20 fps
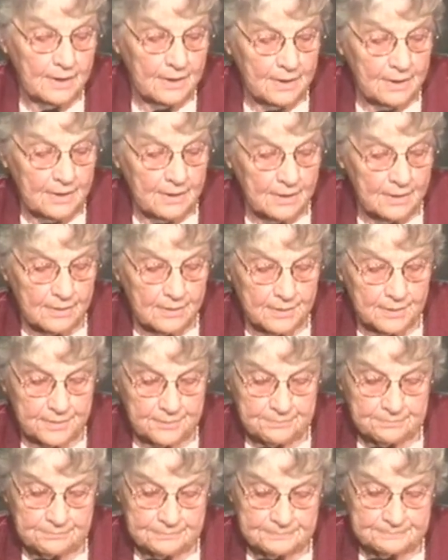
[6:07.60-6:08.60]
um,
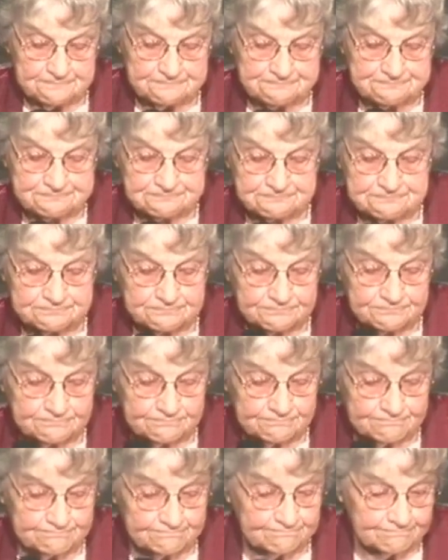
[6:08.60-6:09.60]

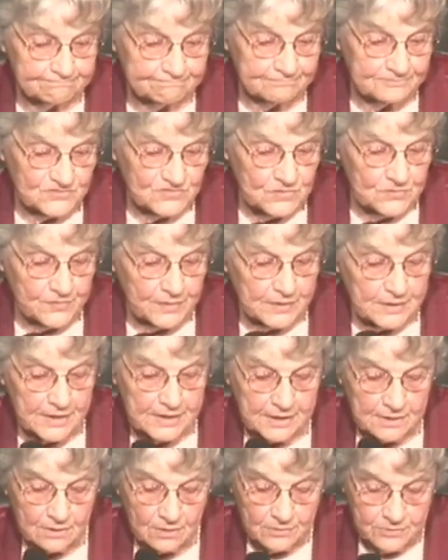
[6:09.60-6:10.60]
see if I can handle
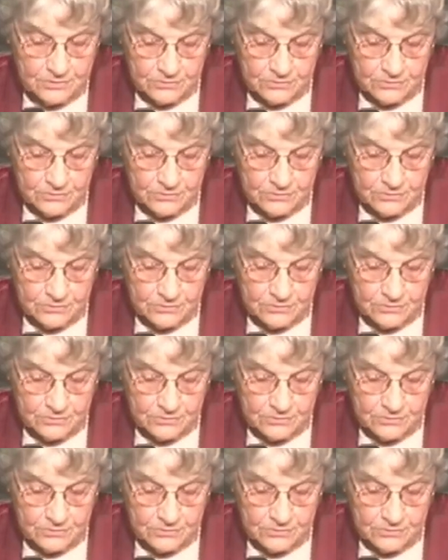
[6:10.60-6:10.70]
this.